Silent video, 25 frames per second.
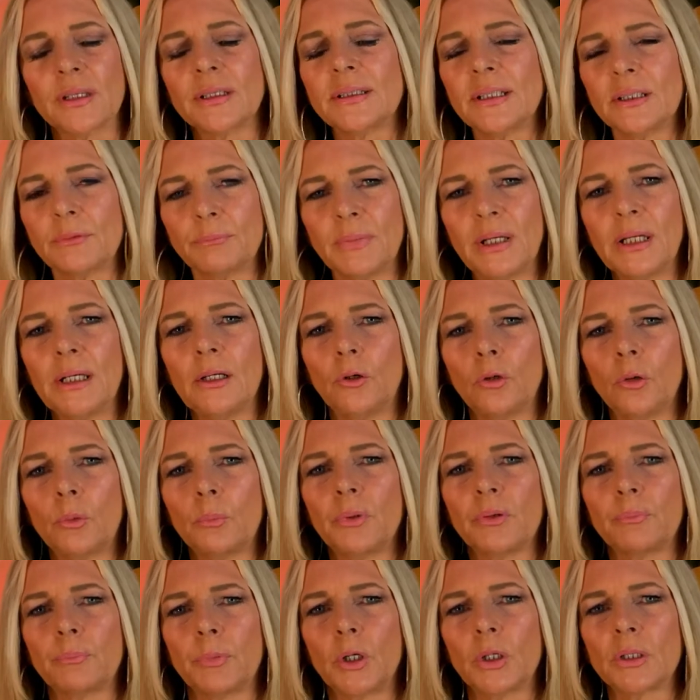did meet up
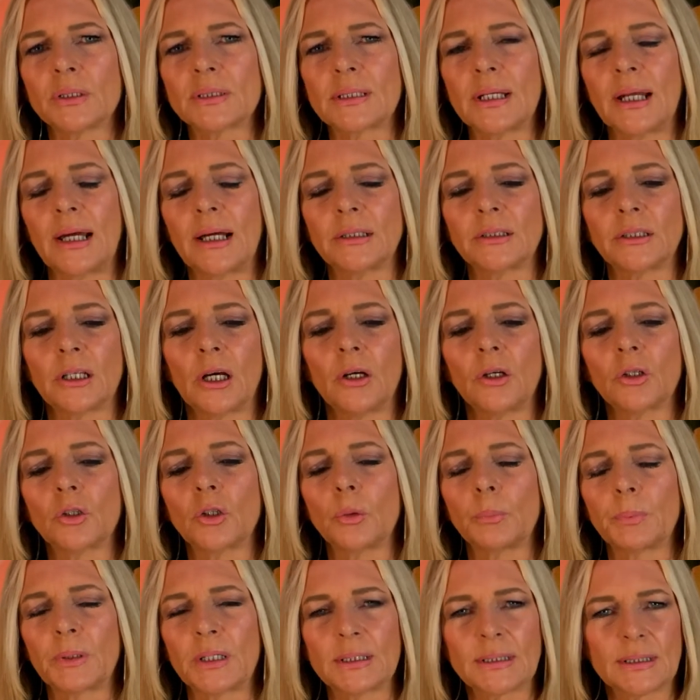with Paul Snider a
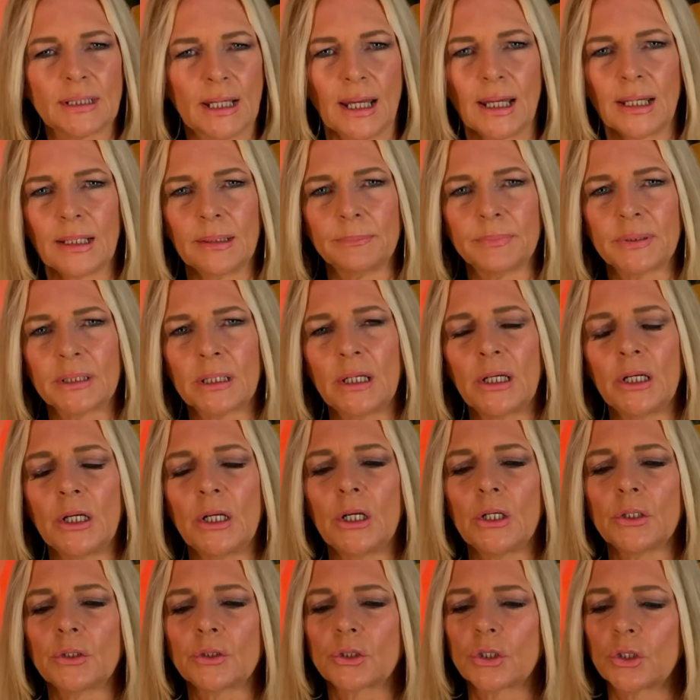couple of times
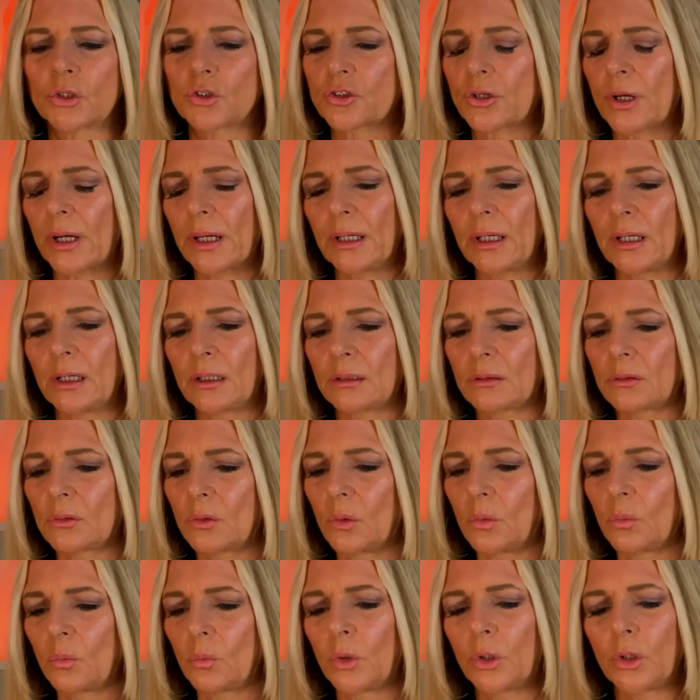to try
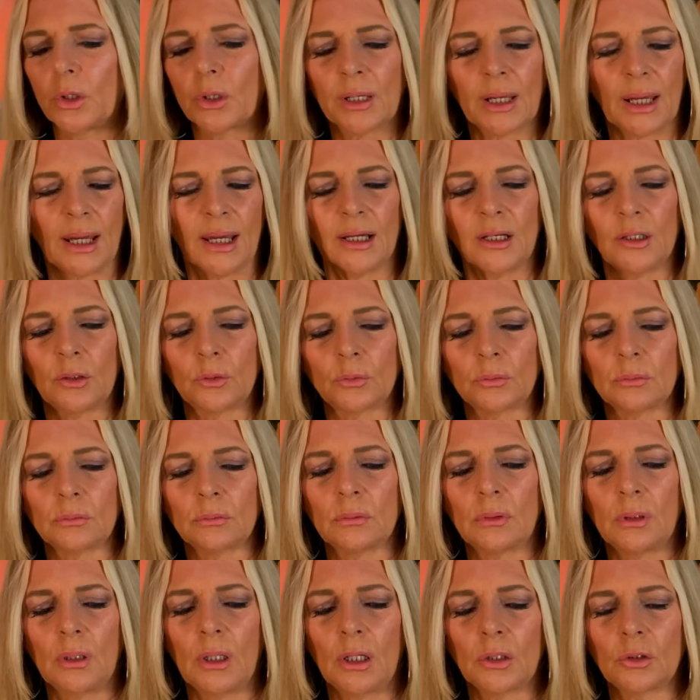and work out
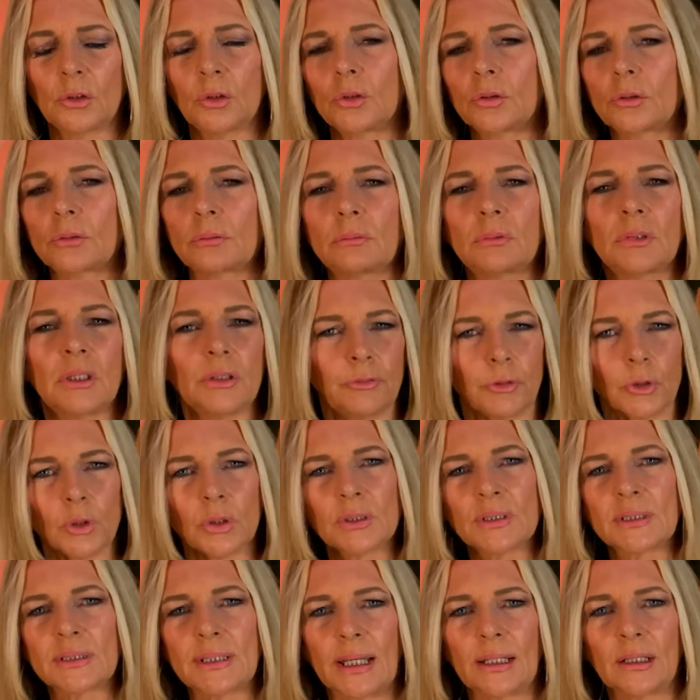a good
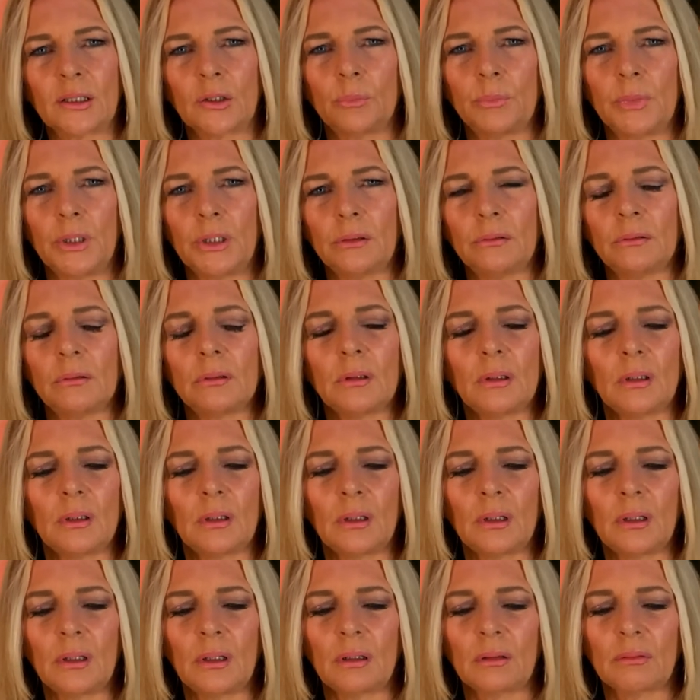divorce settlement
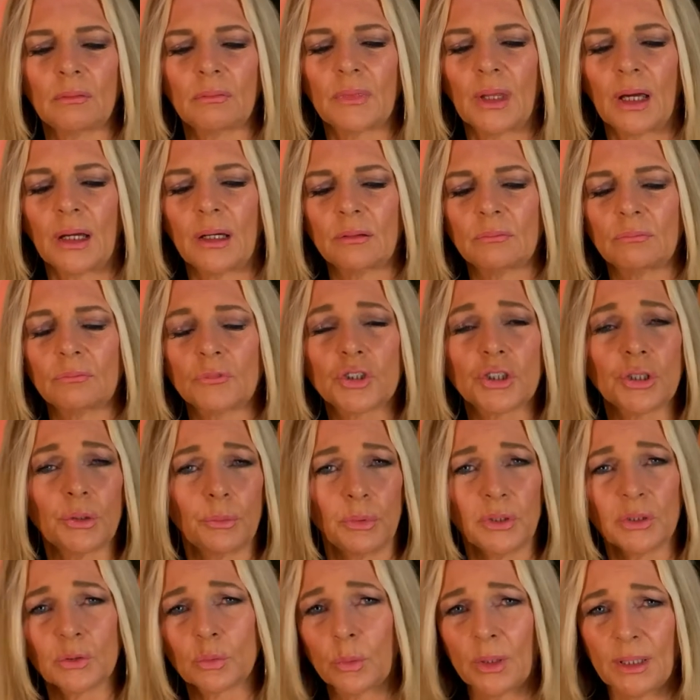that she
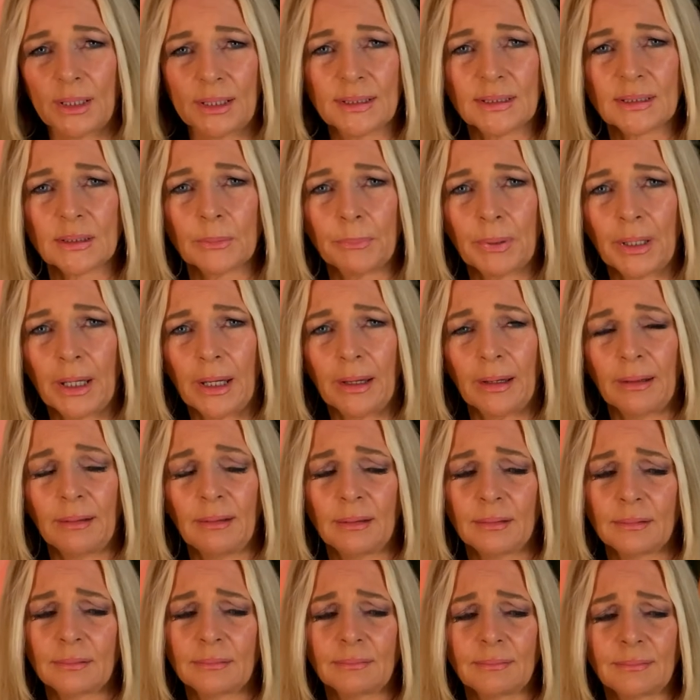was willing to pay.
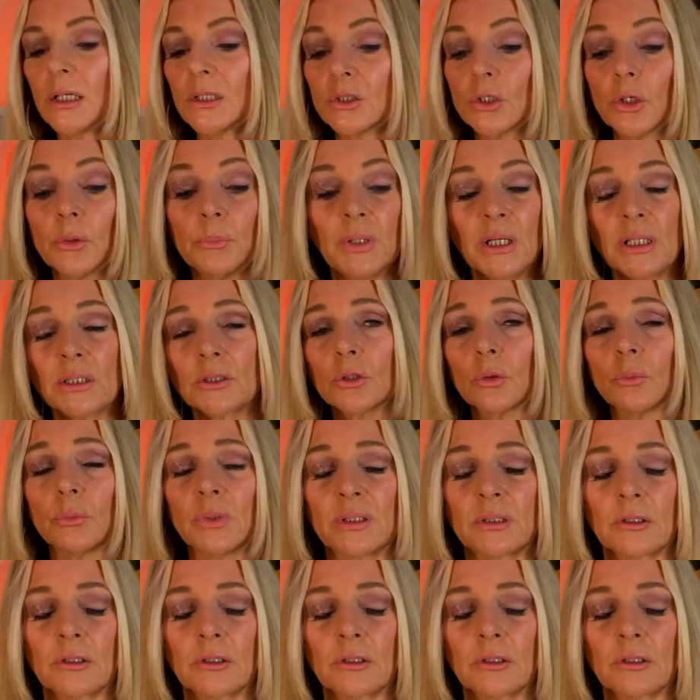So he meets up with